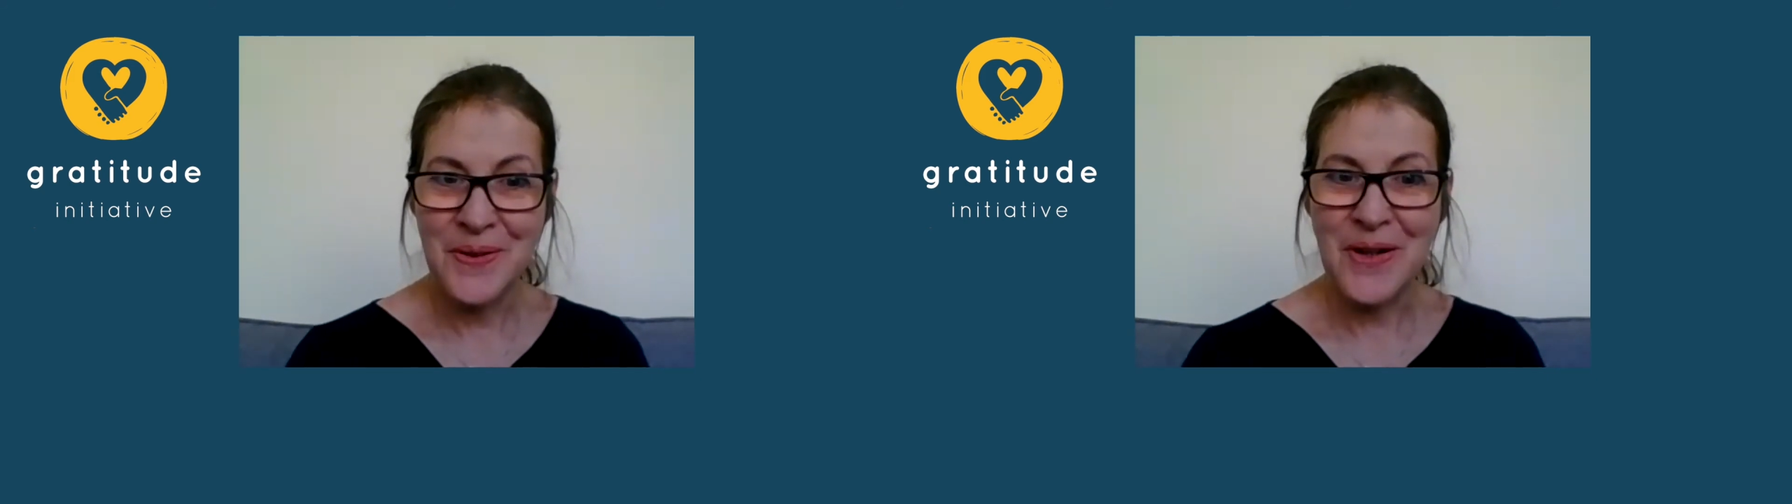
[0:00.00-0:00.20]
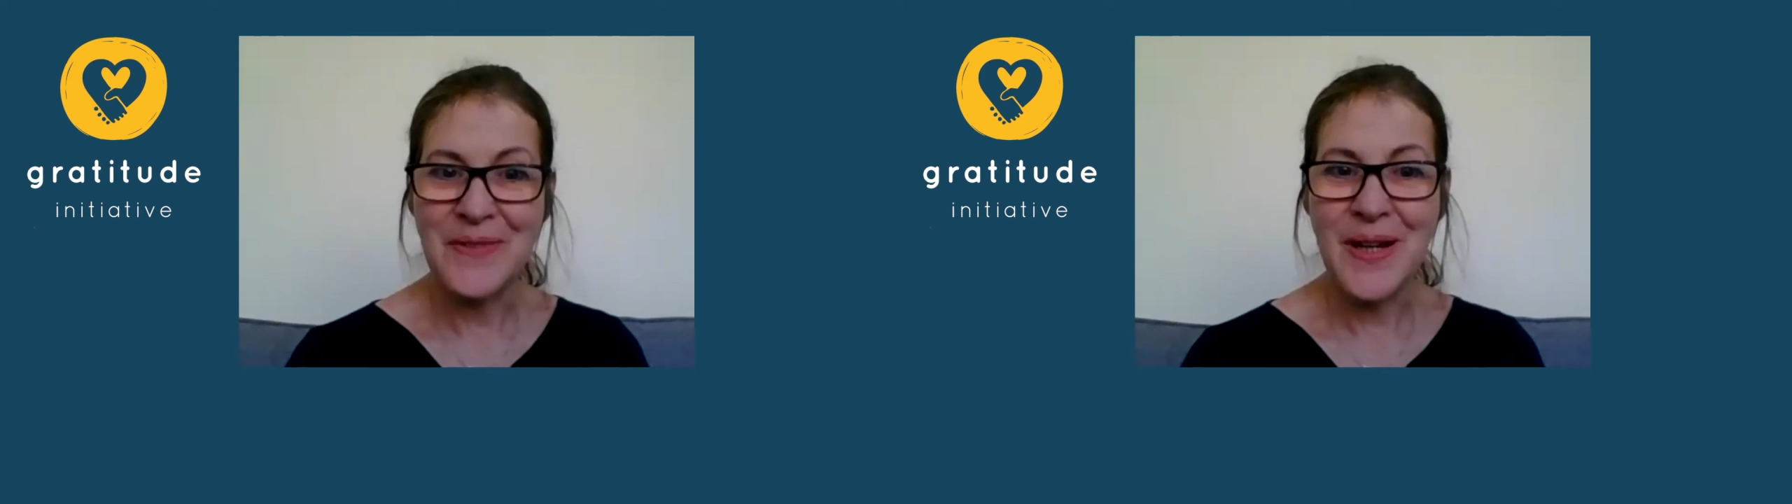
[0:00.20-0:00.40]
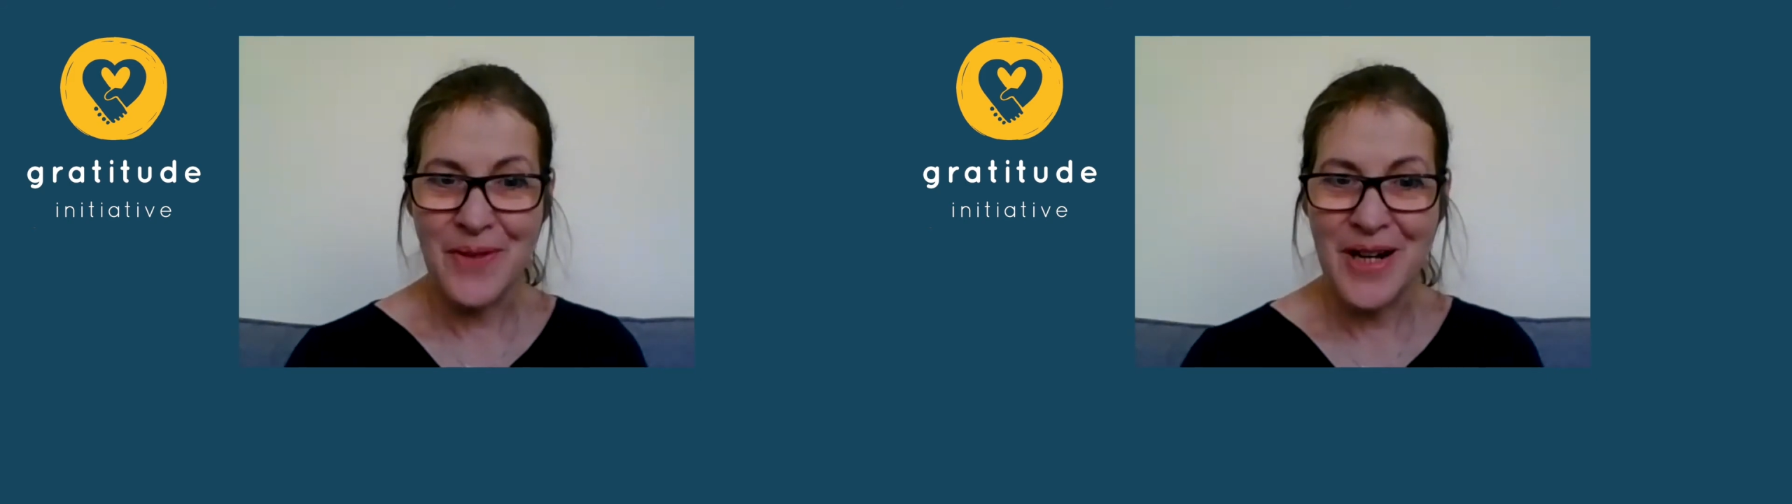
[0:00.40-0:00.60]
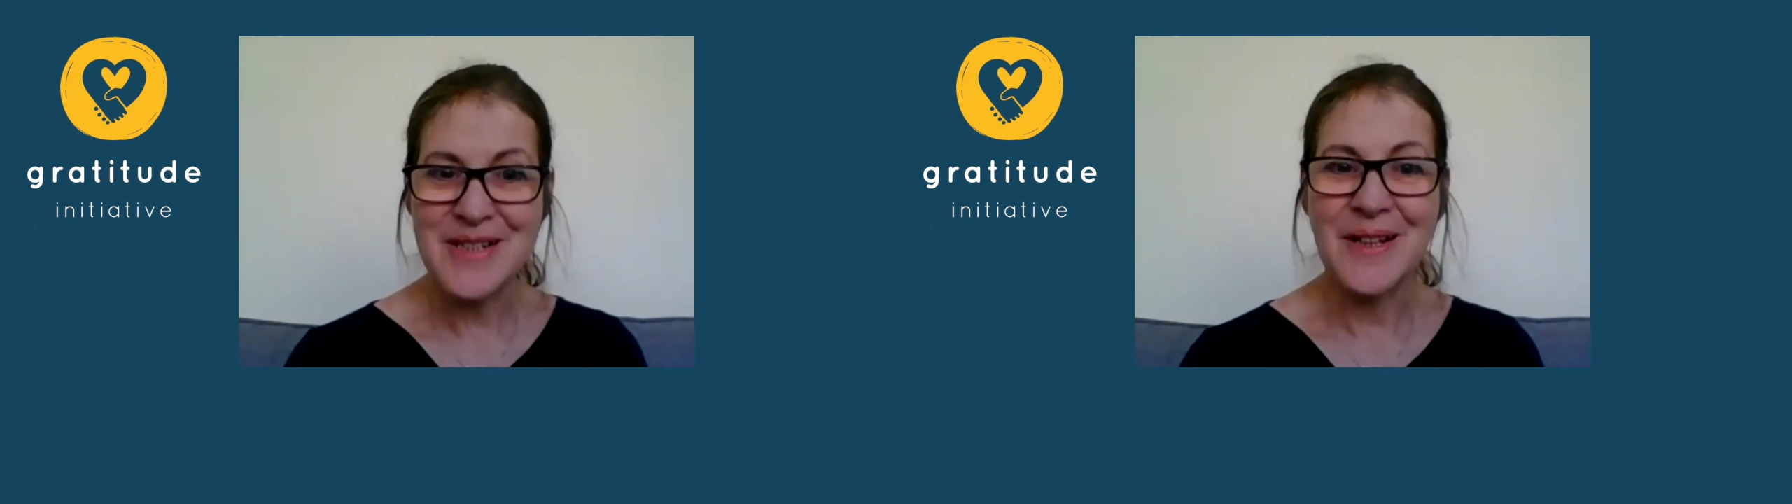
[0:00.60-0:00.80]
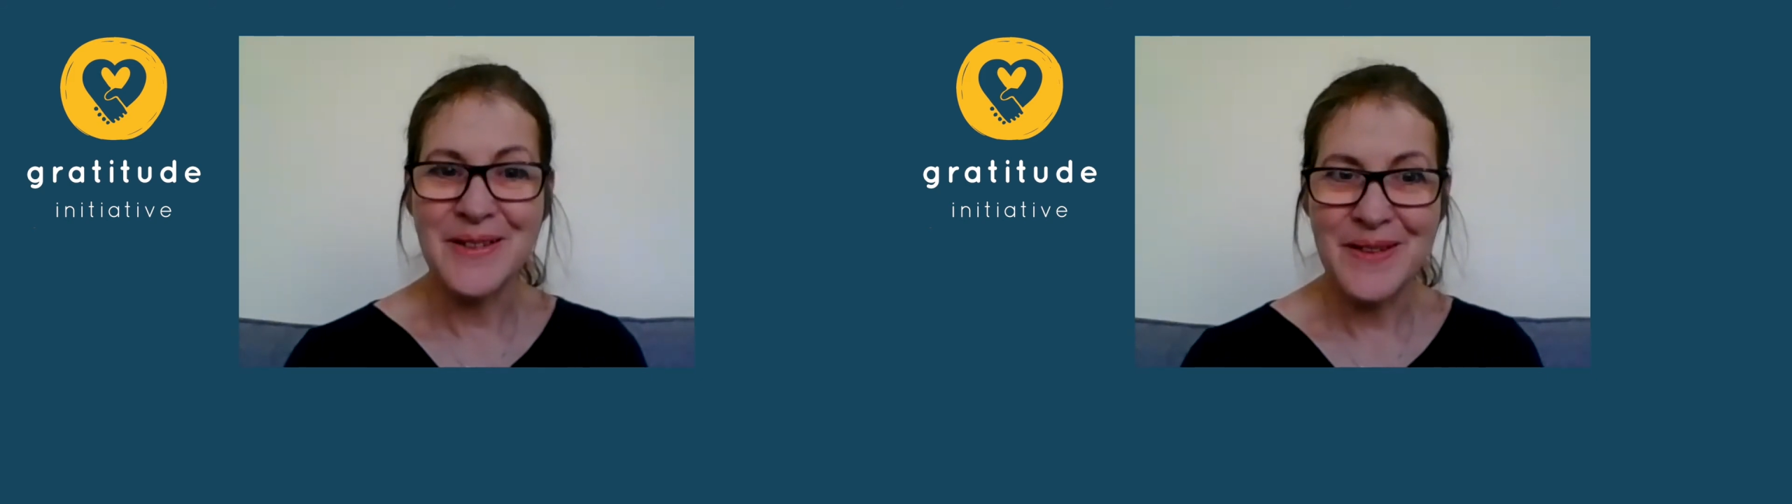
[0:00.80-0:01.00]
when they write
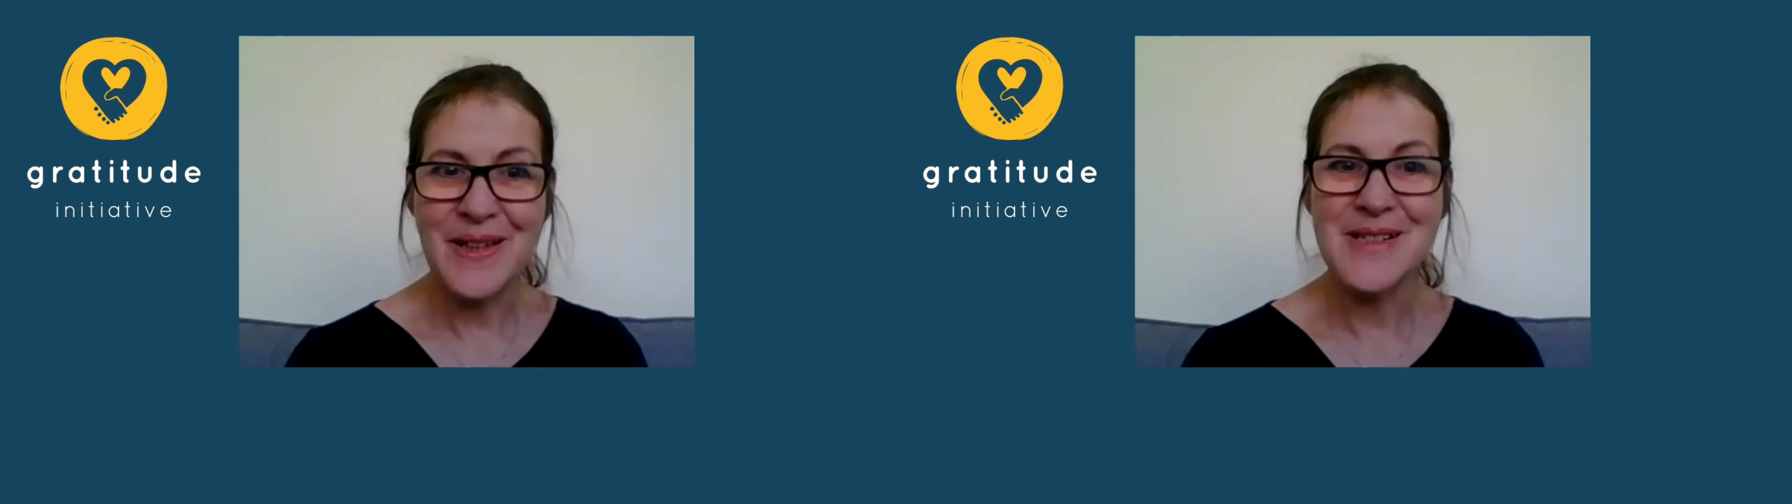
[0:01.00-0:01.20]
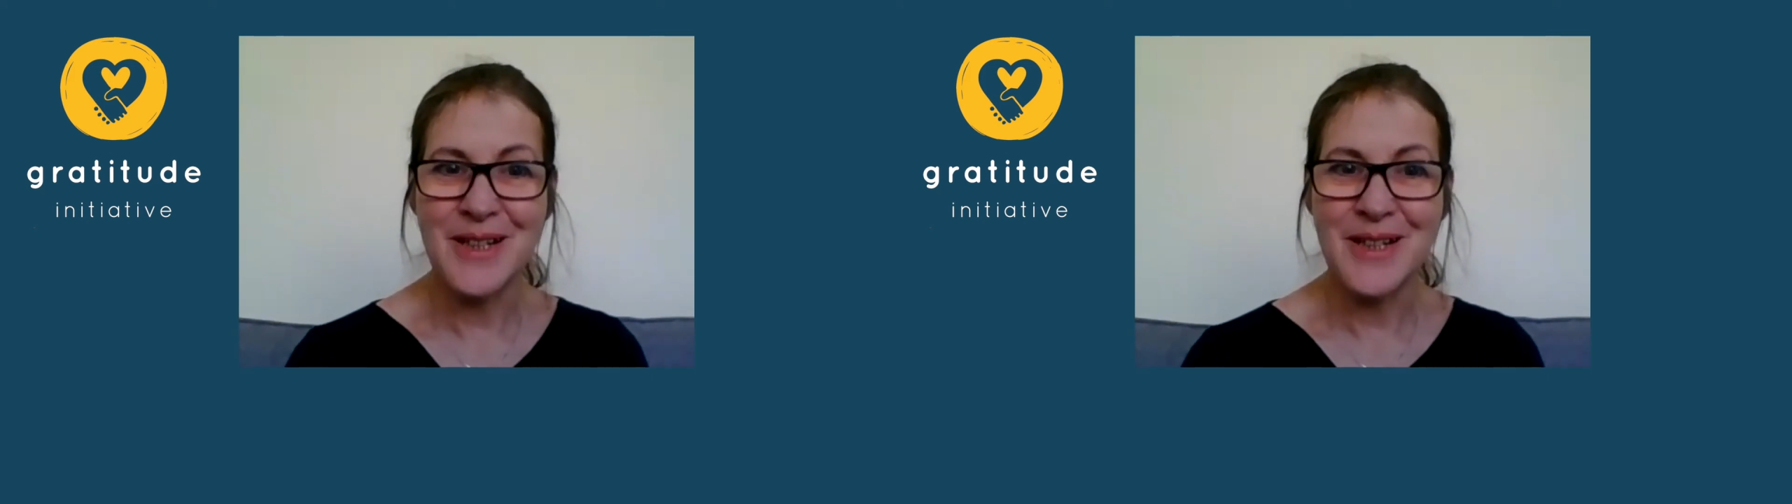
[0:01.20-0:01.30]
down the things